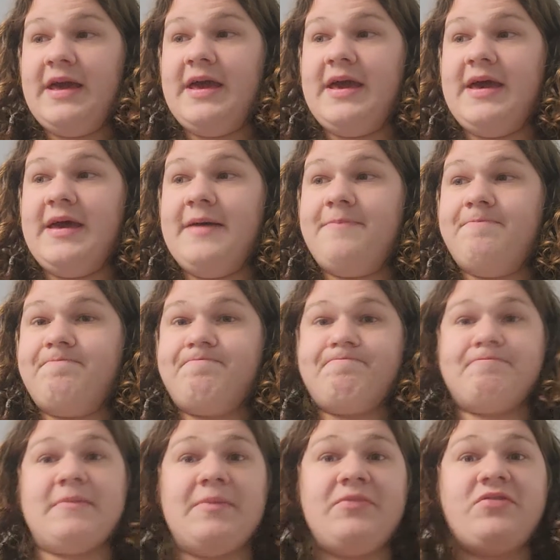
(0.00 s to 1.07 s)
And
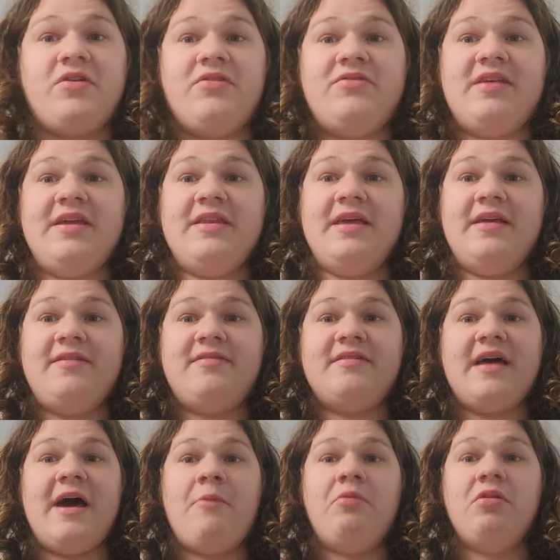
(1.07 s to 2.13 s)
I'm just going to say
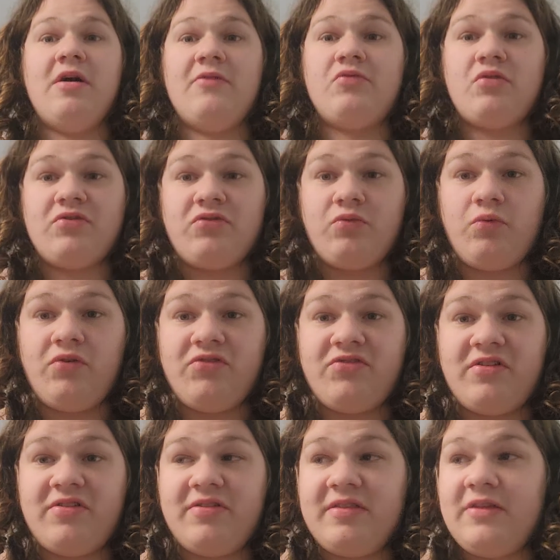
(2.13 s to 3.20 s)
this. I would love Russell
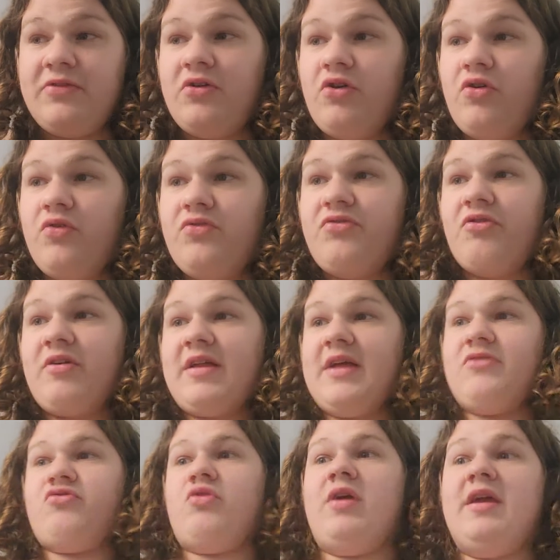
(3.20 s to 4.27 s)
Wilson. The dude's looking
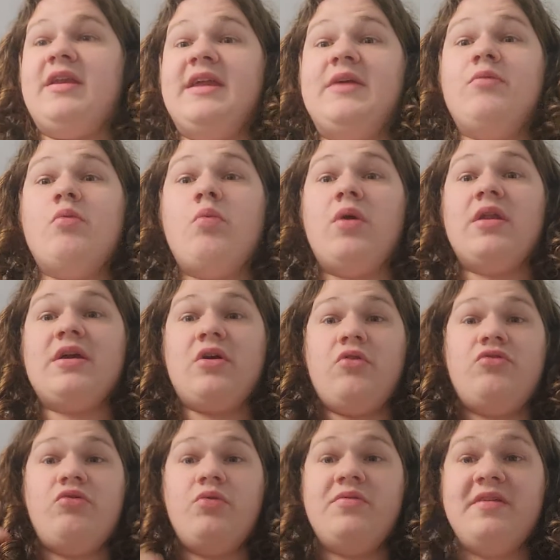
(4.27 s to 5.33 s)
at trading. He would want to
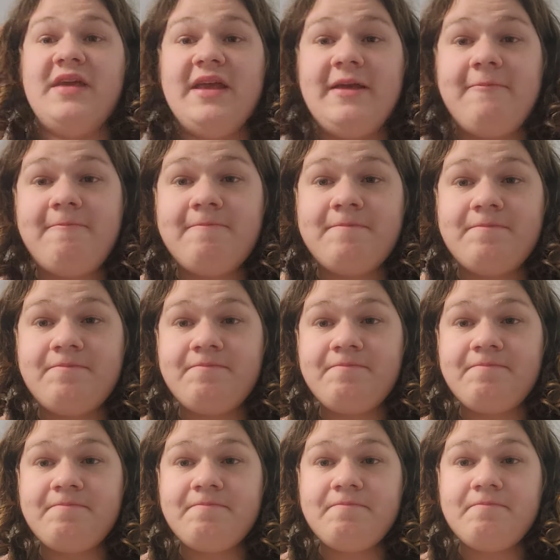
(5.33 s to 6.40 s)
go to a team.
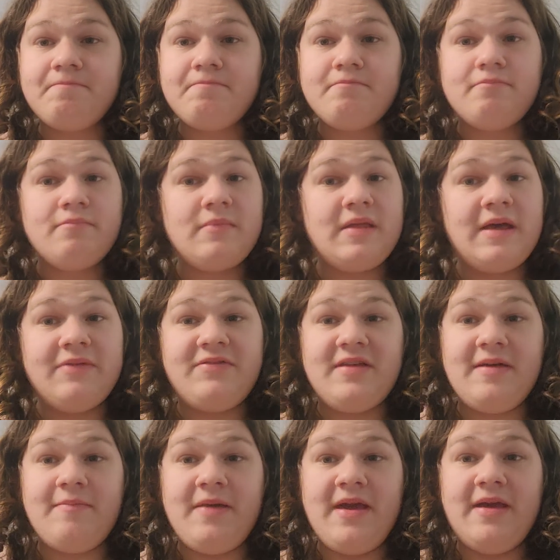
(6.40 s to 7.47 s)
I'd
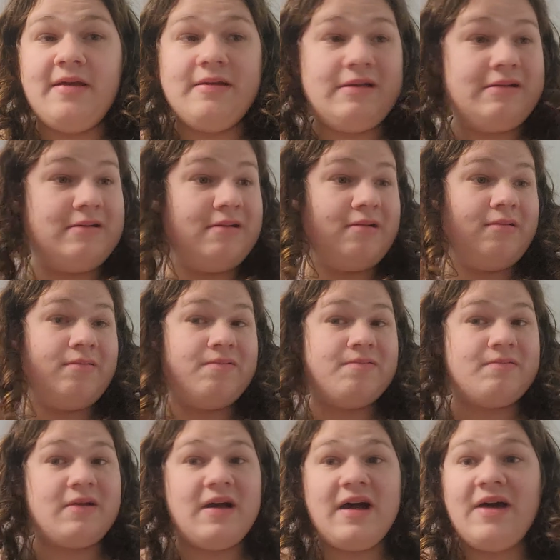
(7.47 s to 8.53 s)
say, you know,
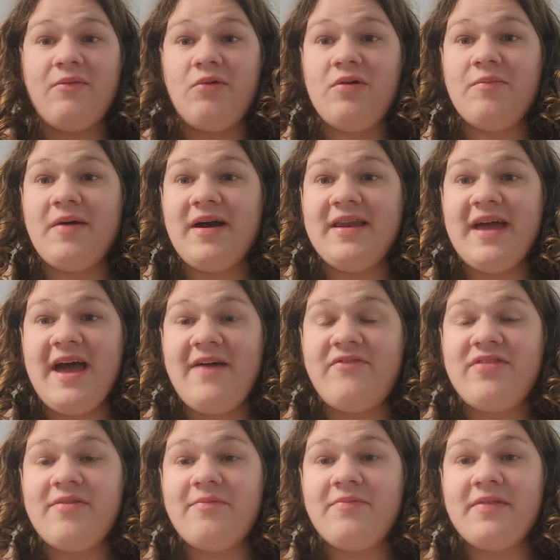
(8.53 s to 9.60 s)
I wouldn't mind
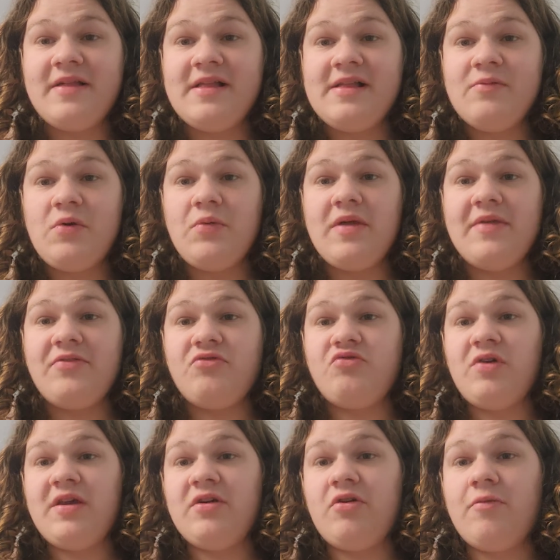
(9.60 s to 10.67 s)
having him. We would have to
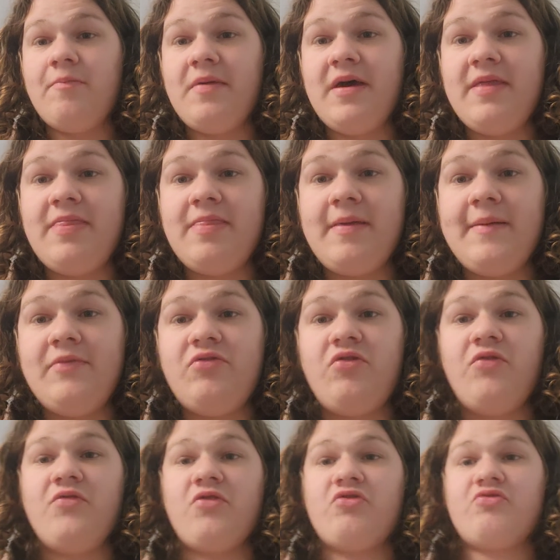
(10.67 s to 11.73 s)
trade a good bit. Maybe
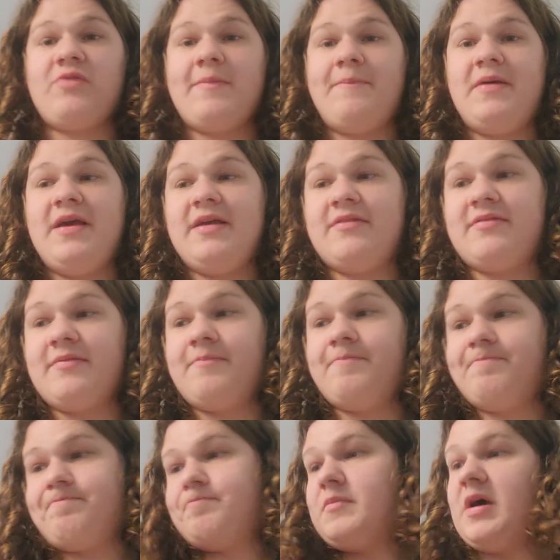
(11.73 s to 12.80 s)
two first-round picks
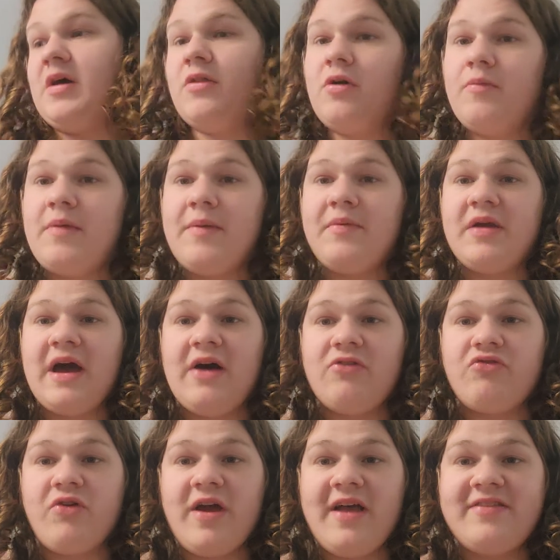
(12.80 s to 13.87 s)
and, I don't know, maybe
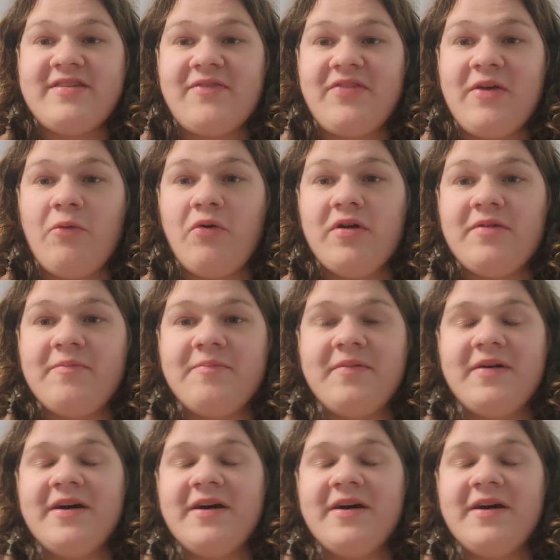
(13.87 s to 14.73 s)
Kyle Trask if they want him.